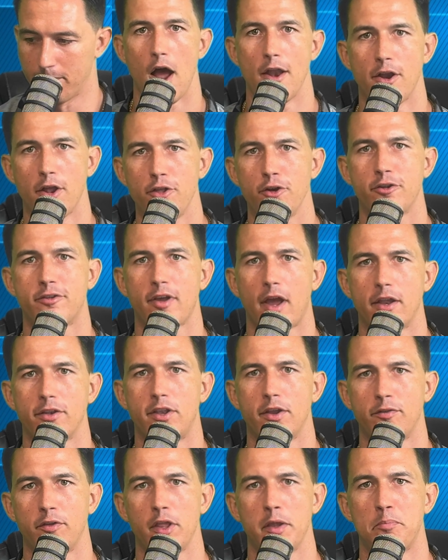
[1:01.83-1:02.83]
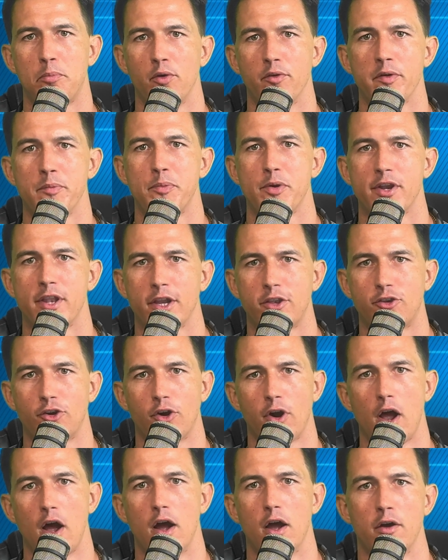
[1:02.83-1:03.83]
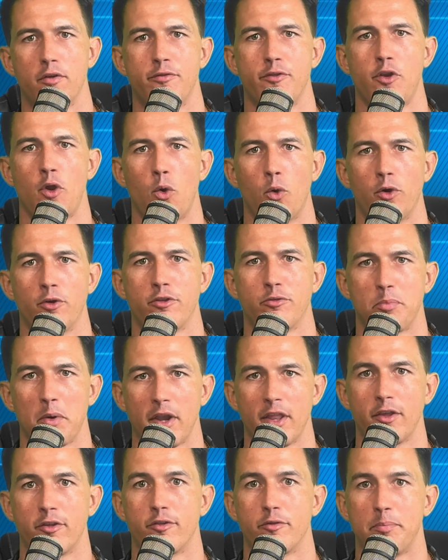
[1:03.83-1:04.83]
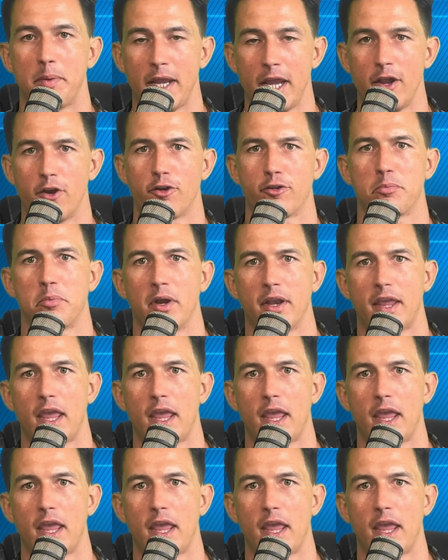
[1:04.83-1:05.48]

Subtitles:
Another scientifically proven predictor of your sprinting speed or sprinting